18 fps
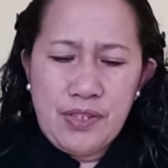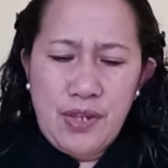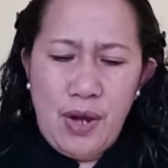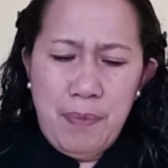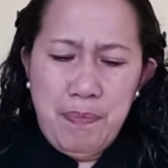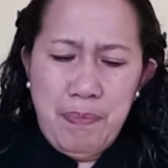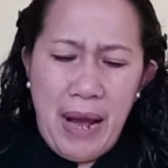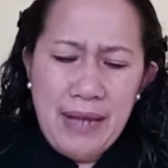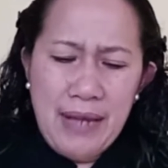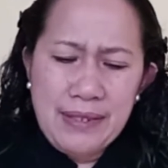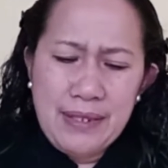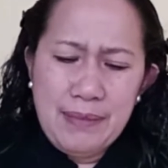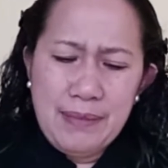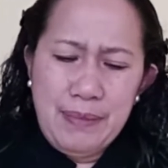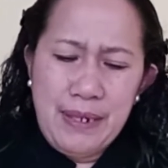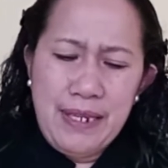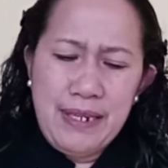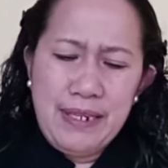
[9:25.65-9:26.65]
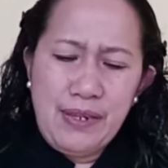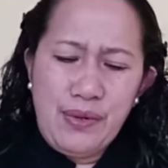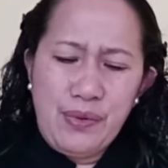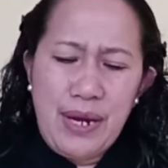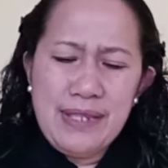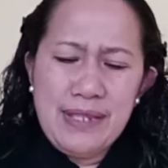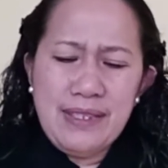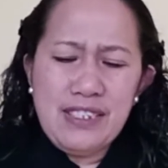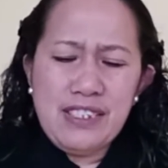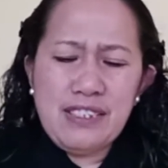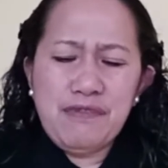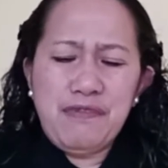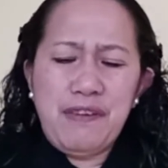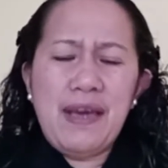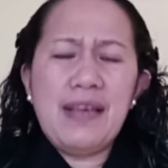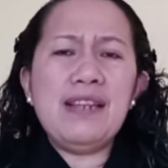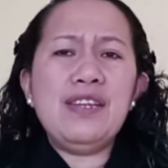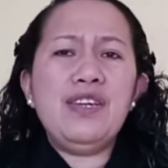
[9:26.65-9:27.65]
So possibly the
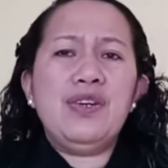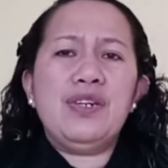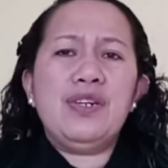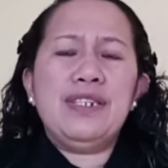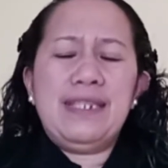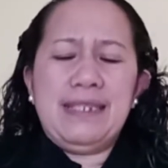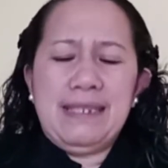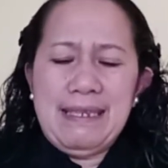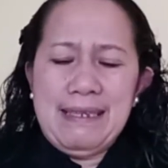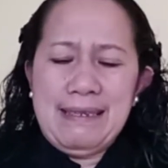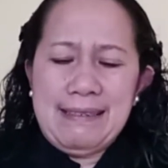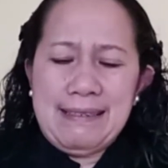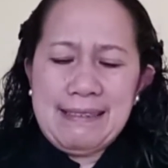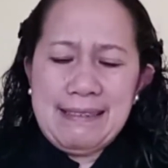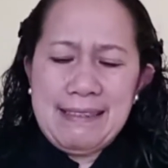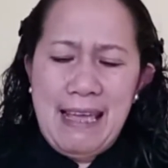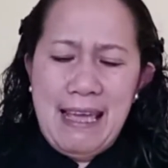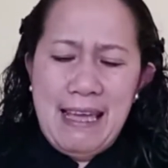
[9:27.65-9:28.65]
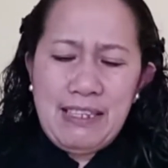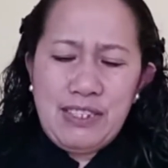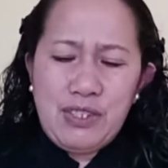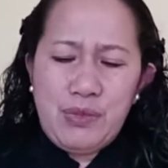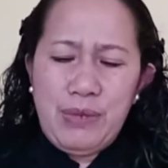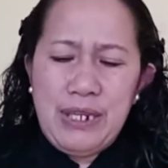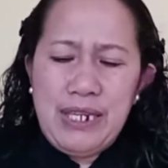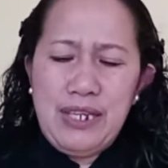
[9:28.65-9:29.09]
greatest failure that exists